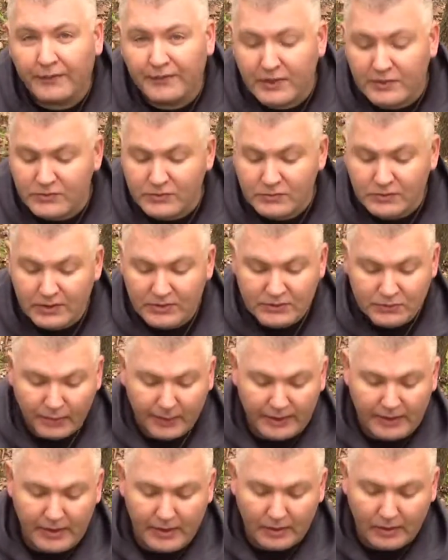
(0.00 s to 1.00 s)
This
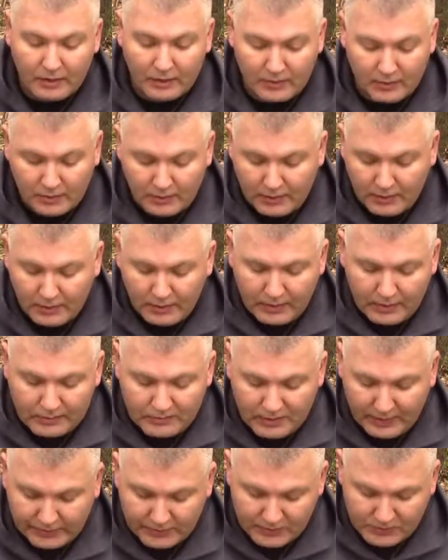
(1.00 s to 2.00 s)
right here is
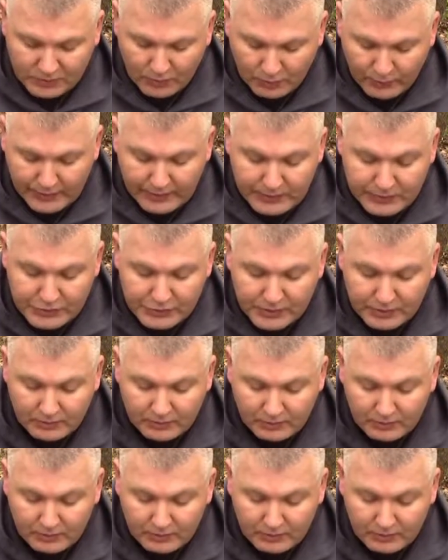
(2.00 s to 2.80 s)
like a syringe.